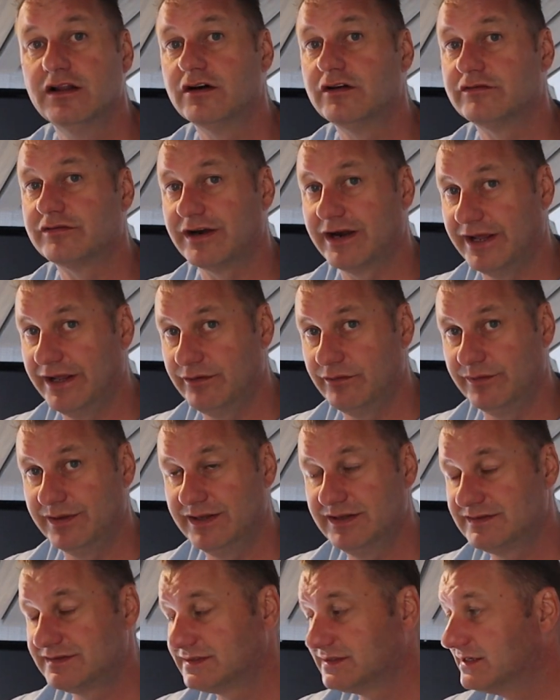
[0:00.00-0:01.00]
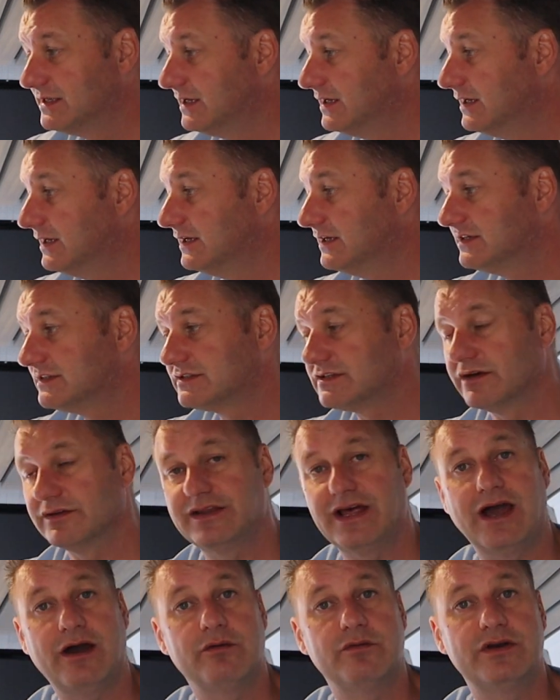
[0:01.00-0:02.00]
over 8 weeks. So
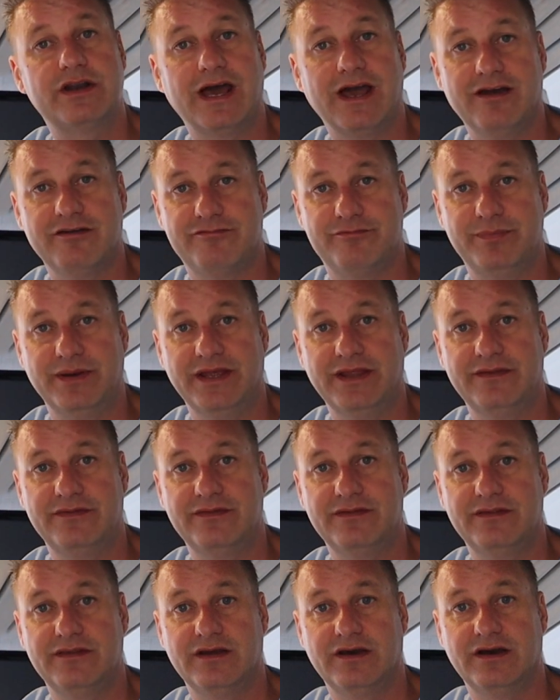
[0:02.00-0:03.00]
that would have been